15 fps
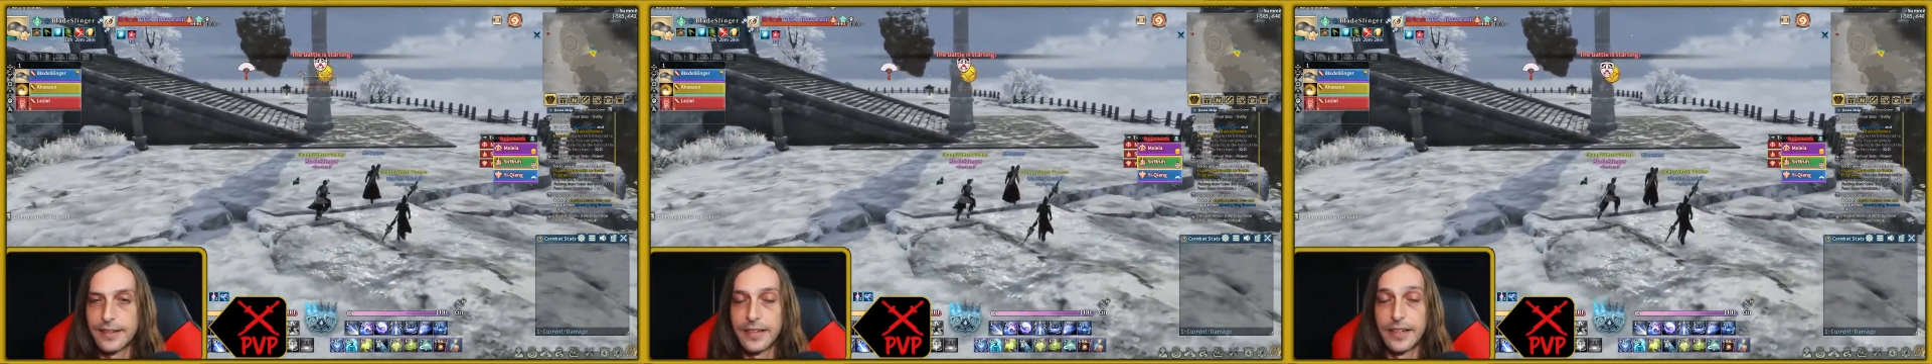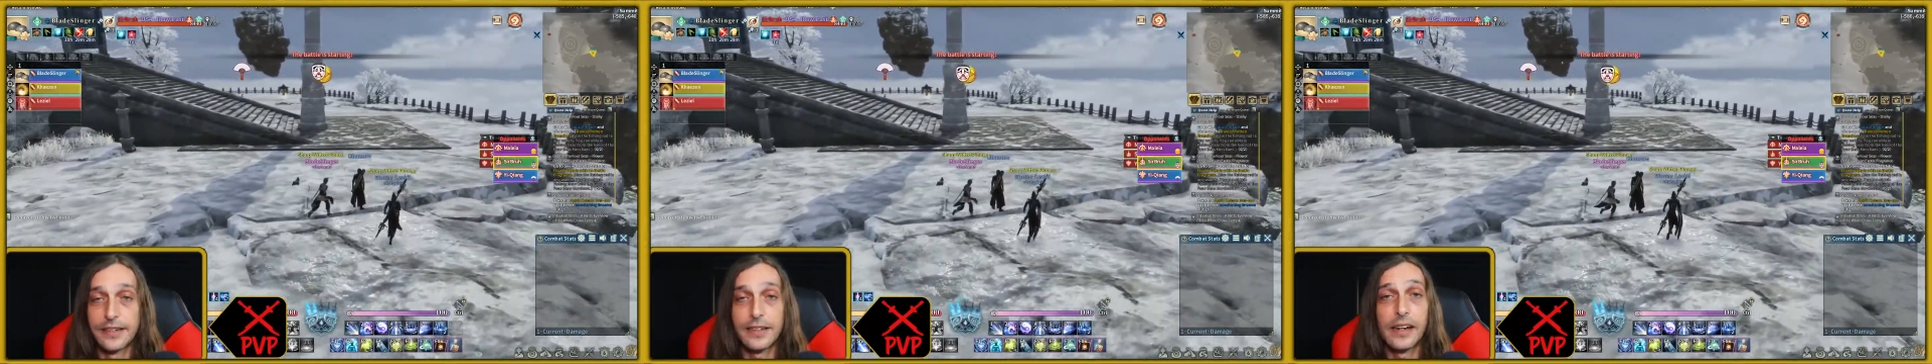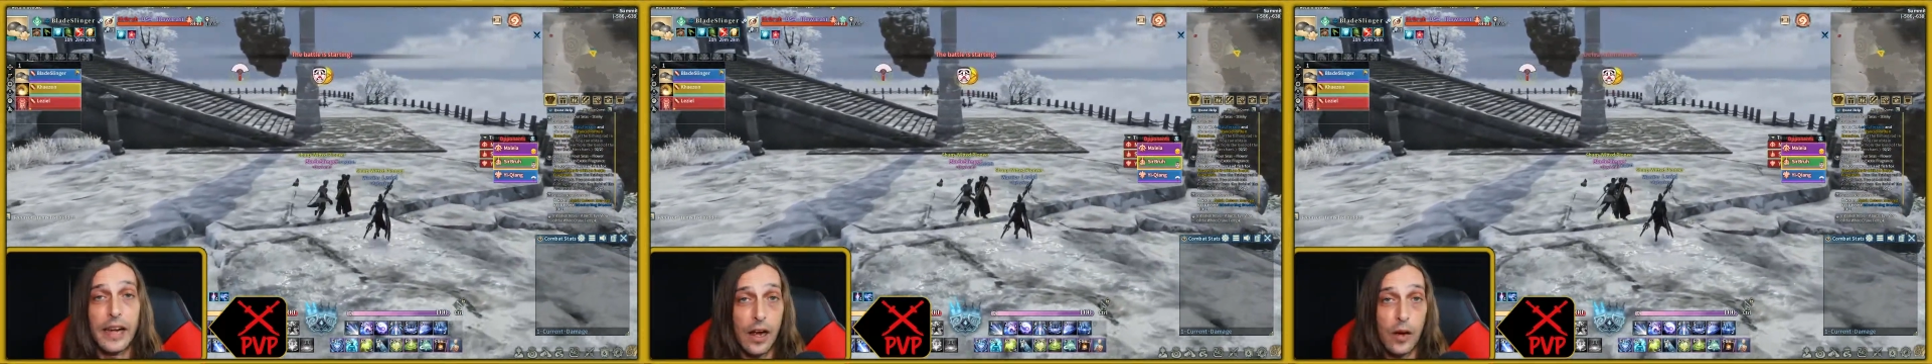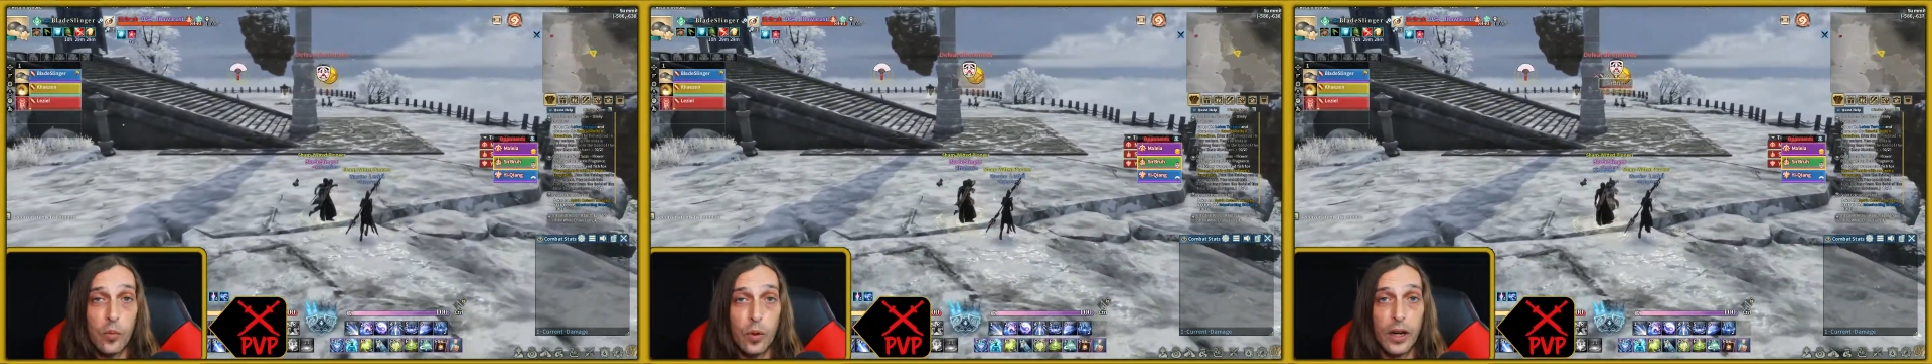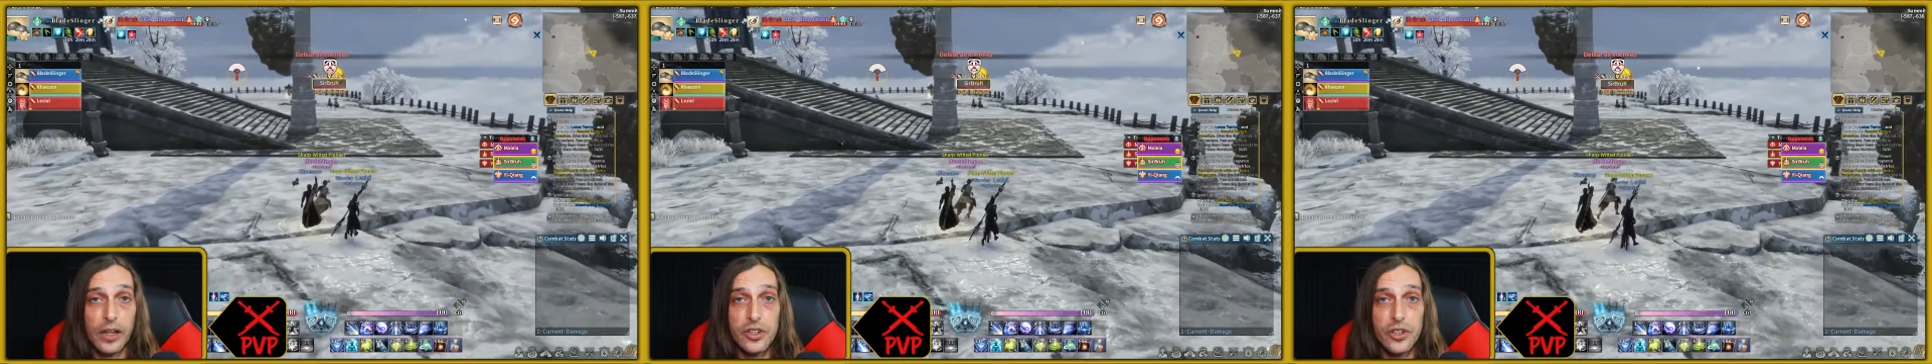it's
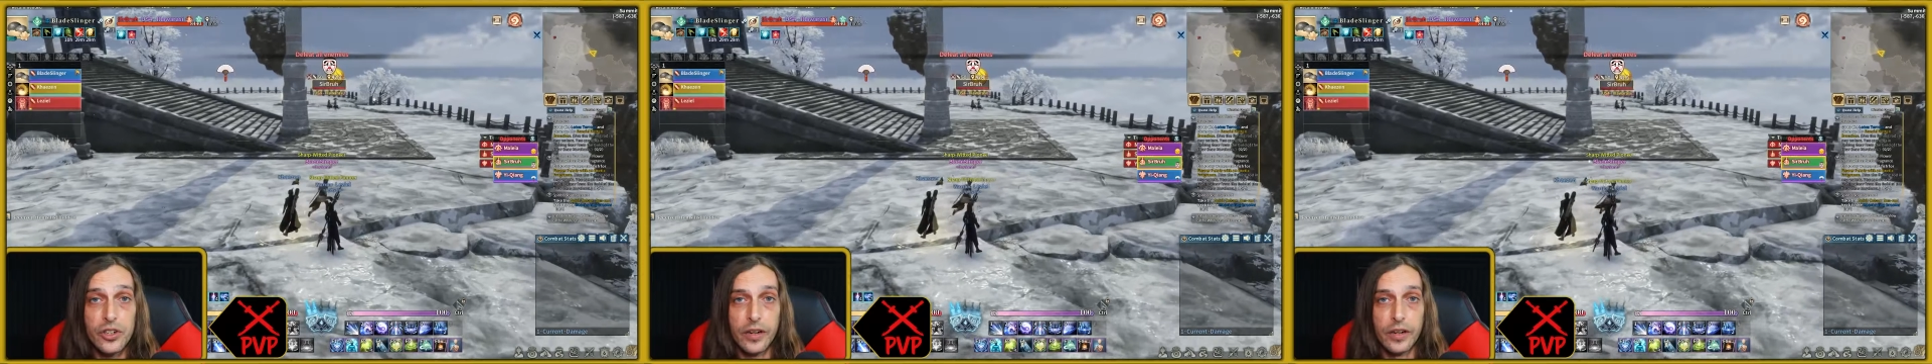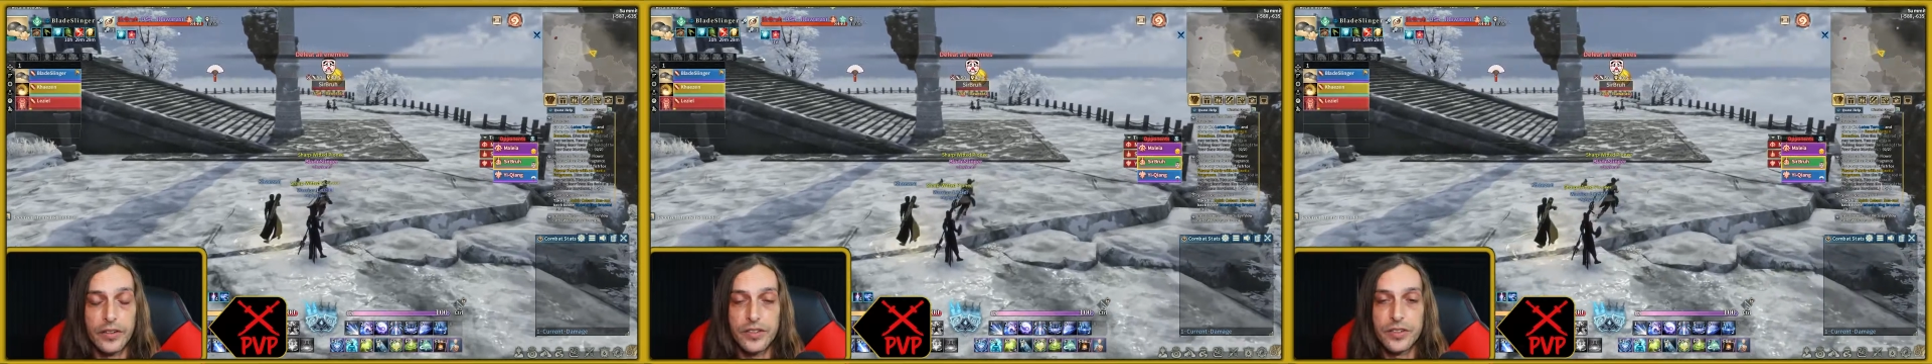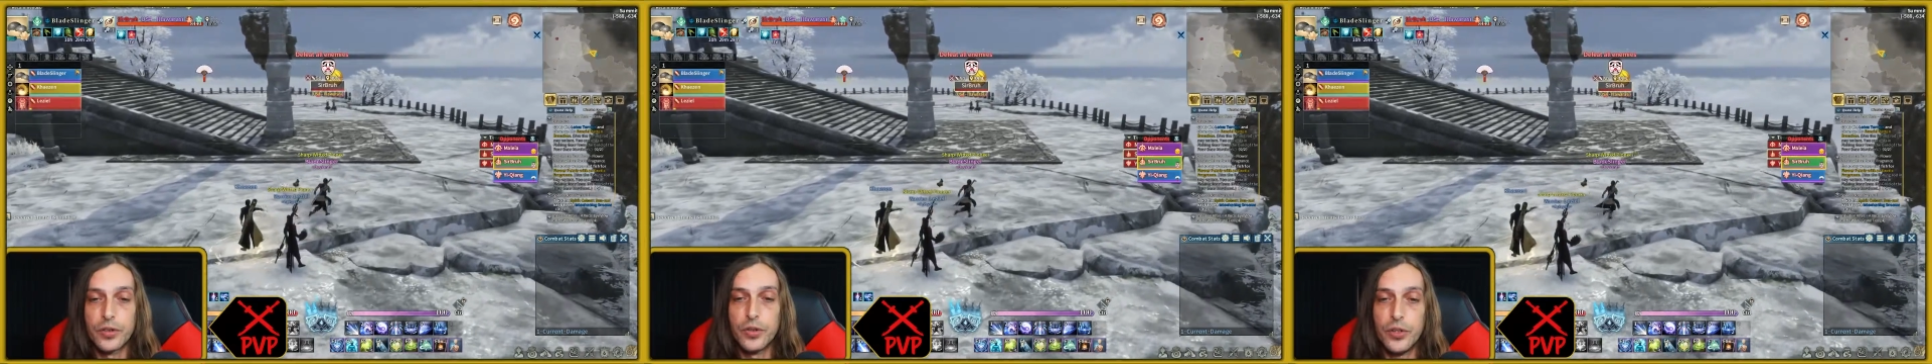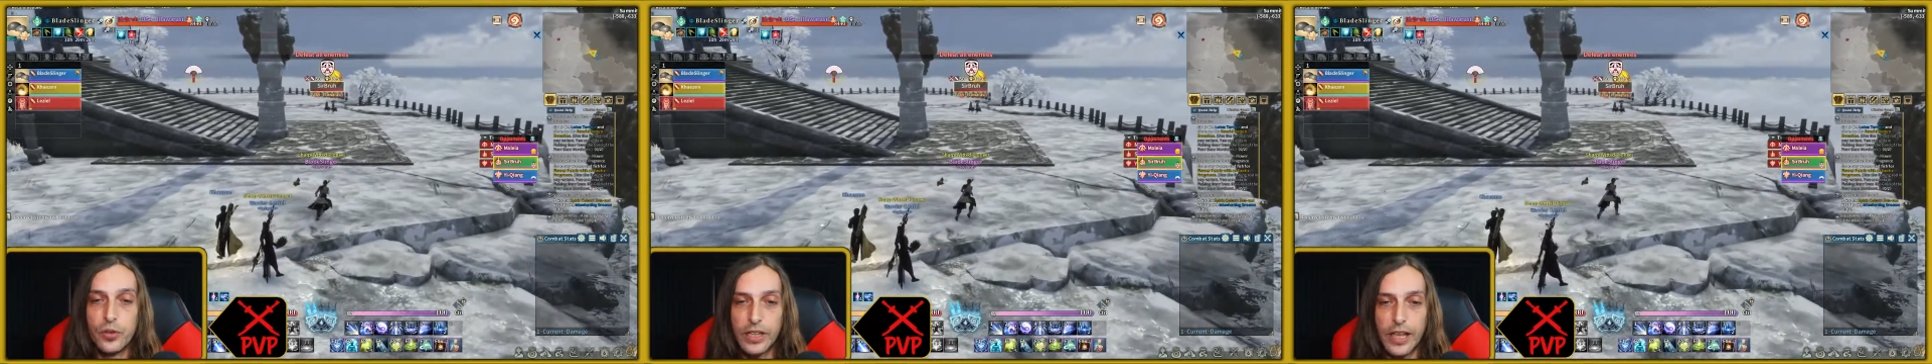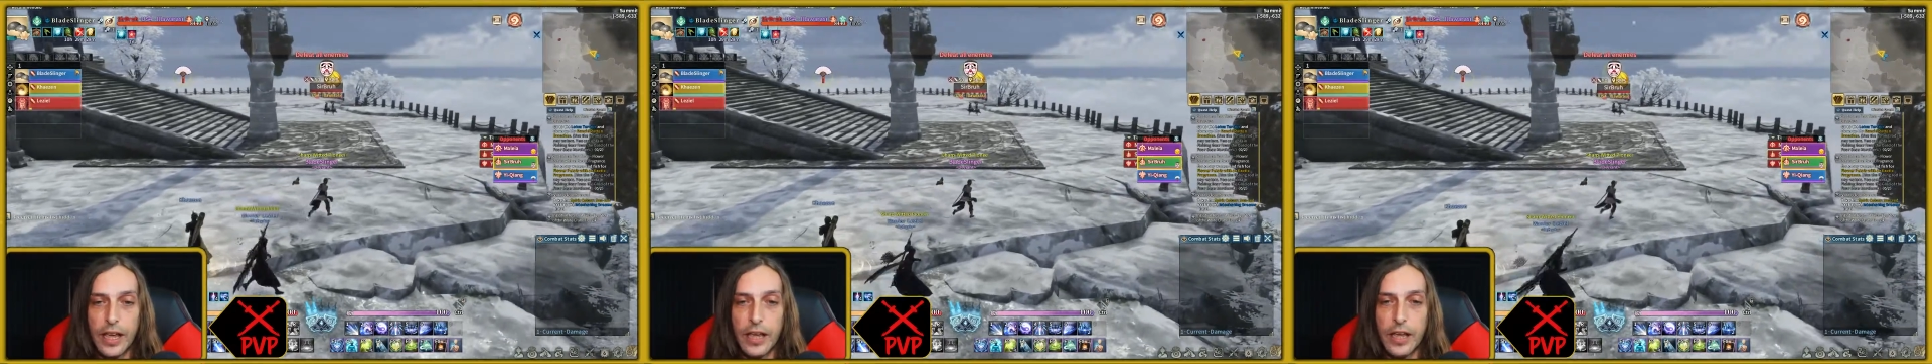account-wide shared. So you
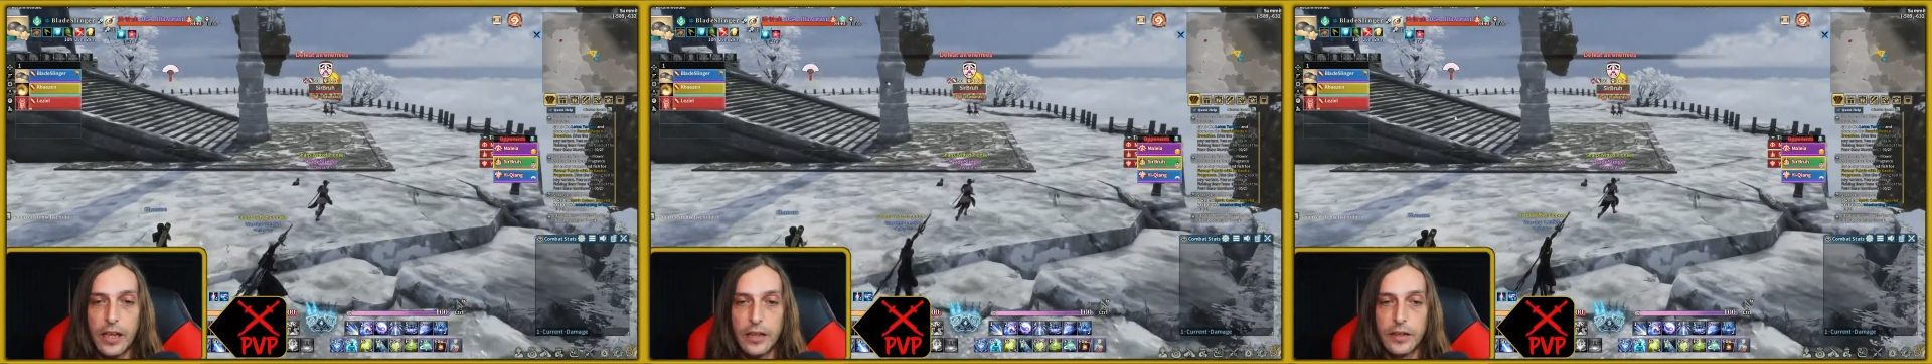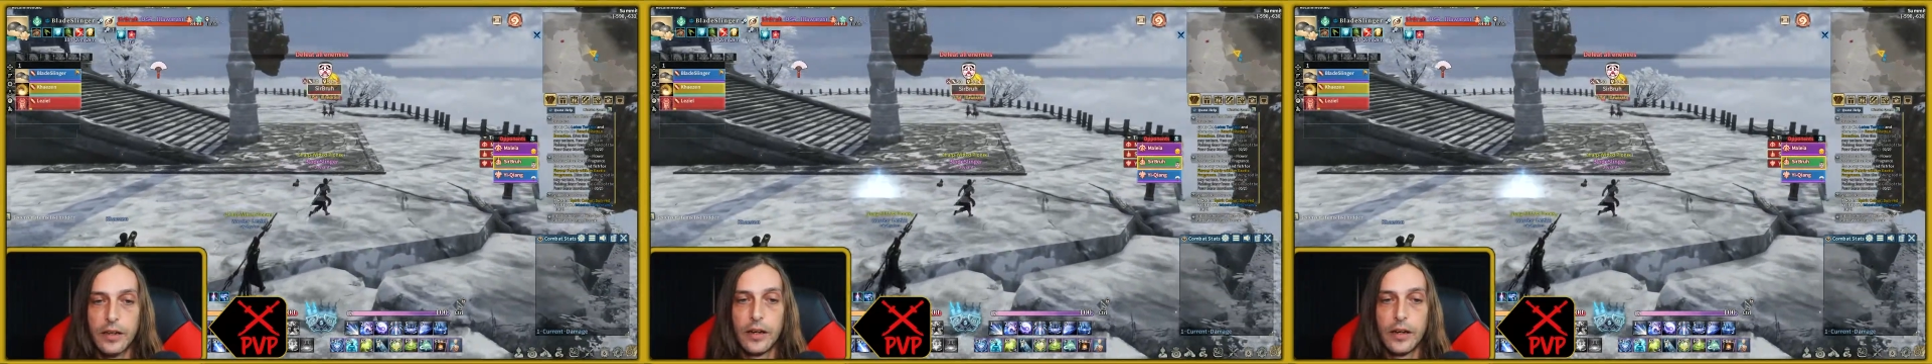can